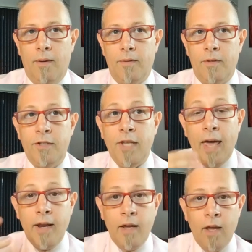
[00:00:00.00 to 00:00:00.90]

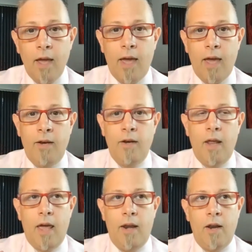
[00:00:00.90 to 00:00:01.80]
setting
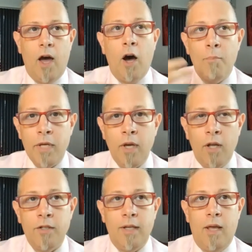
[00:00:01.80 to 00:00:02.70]
and ambiance,